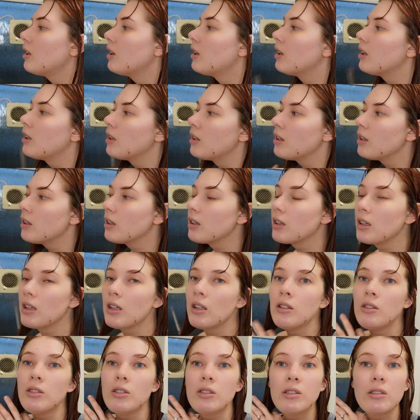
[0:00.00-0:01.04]
And
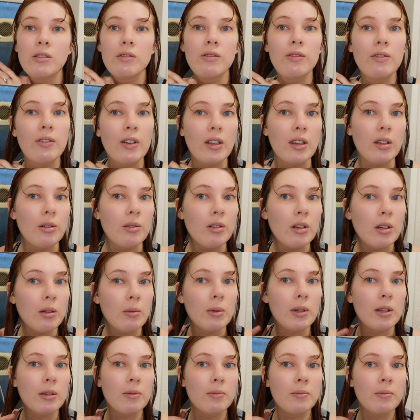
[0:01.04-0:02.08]
again, just feather it a bit.